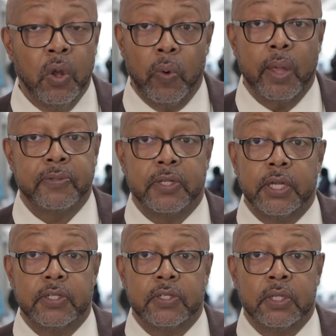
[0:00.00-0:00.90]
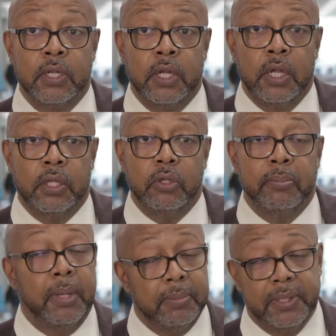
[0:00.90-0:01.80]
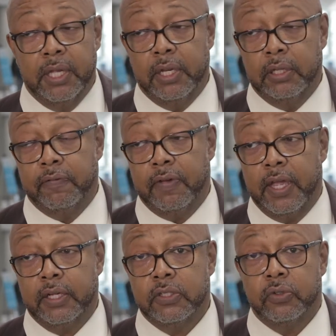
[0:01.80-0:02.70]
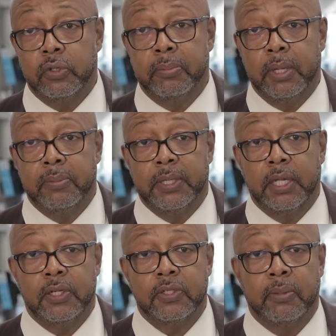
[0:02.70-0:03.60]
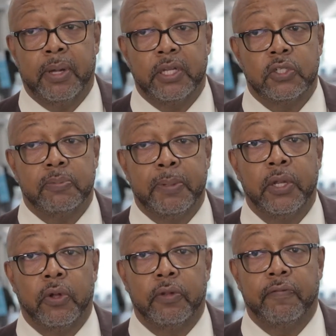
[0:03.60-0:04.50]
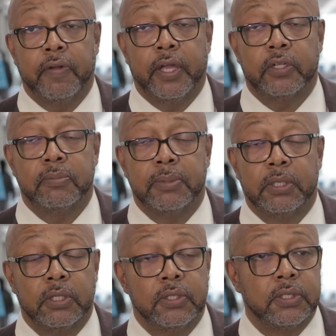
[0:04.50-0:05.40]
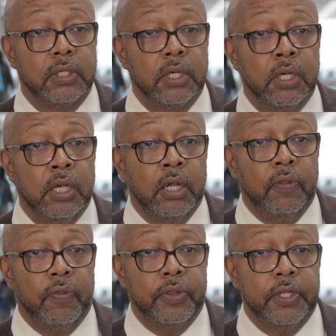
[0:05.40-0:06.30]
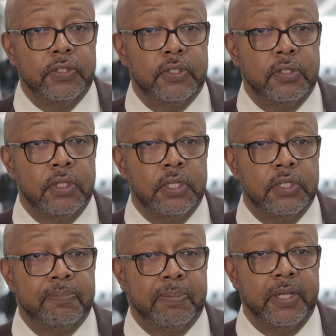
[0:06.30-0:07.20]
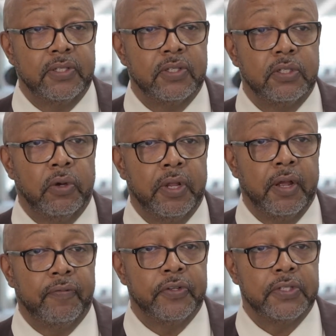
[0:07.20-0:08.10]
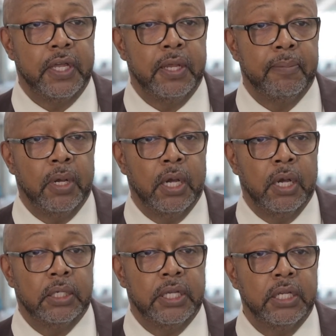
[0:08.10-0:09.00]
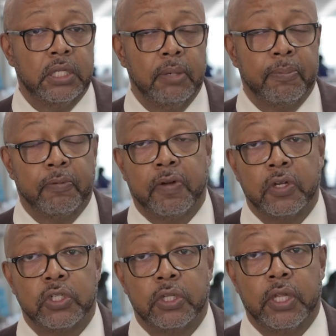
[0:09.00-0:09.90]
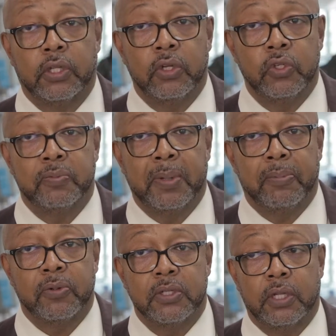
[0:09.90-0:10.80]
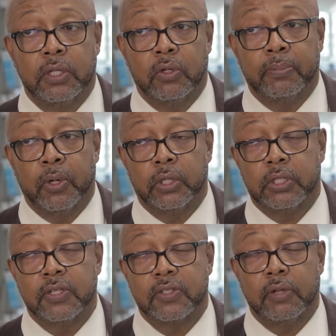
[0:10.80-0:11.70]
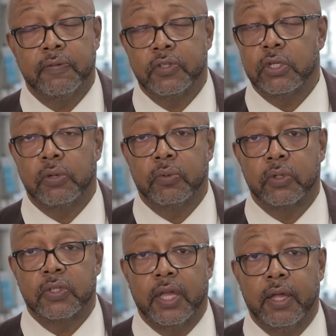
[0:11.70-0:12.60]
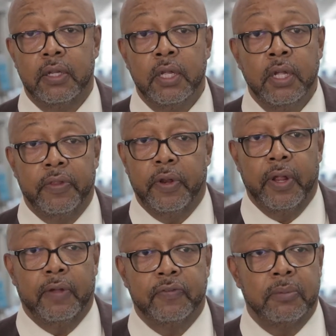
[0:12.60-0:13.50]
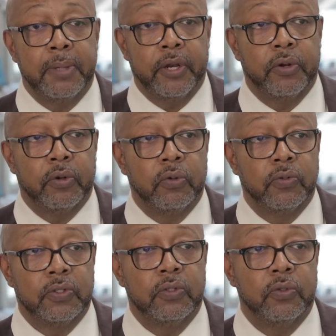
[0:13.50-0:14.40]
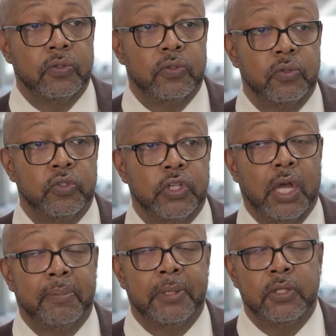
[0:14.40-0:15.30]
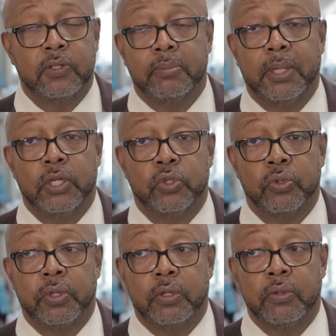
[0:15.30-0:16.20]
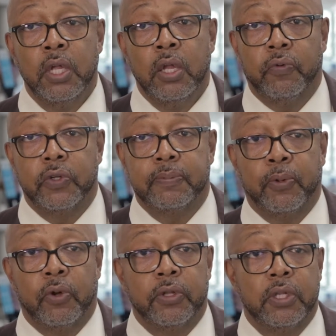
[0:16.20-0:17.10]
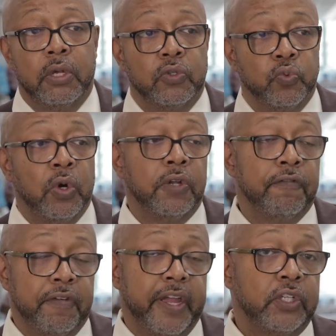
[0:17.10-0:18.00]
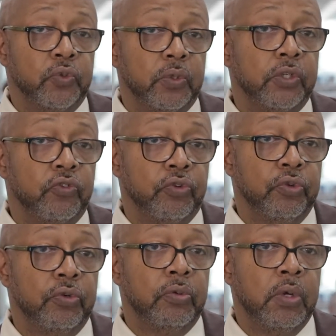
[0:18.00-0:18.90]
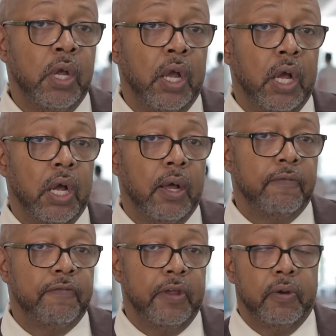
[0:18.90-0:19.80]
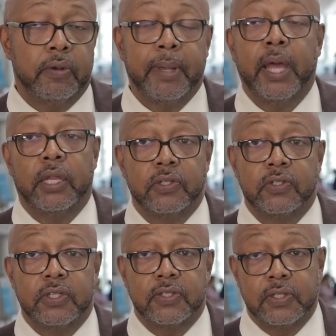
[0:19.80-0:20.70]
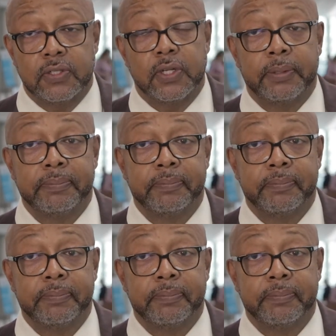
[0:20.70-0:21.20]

websites. You may be getting the facts, or you may be getting somebody's spin on the facts, because these places don't have the same gatekeeper function that the newspapers, that the old broadcast television networks had. They don't have some editor whose job it is to make sure that what's put on there is, one, factual and true, fair and balanced, as they say.